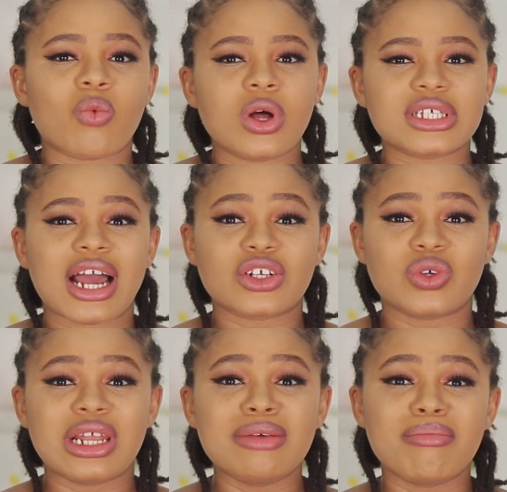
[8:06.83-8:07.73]
what
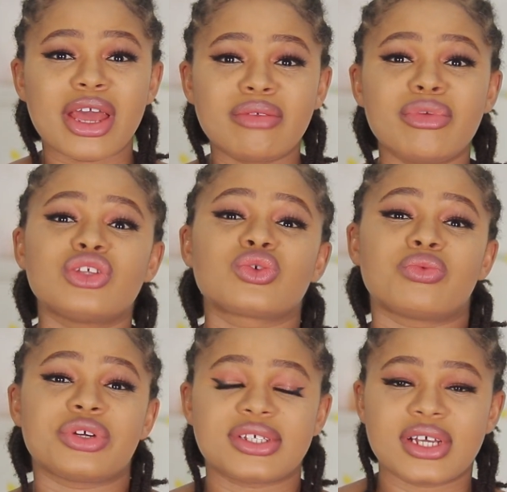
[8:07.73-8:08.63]
actually made me to
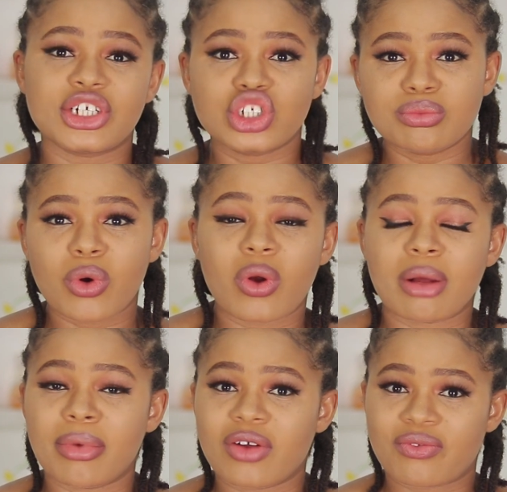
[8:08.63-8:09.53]
research more
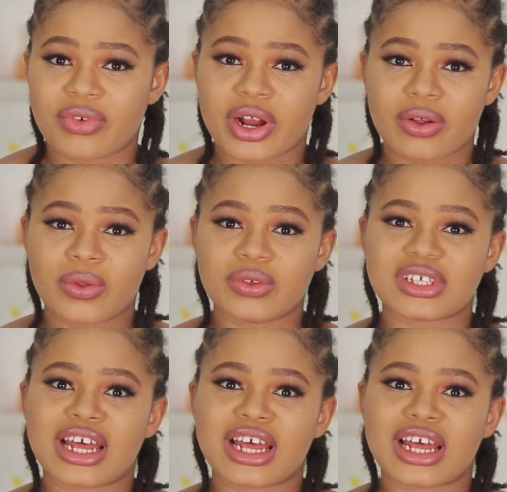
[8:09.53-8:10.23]
about freckles,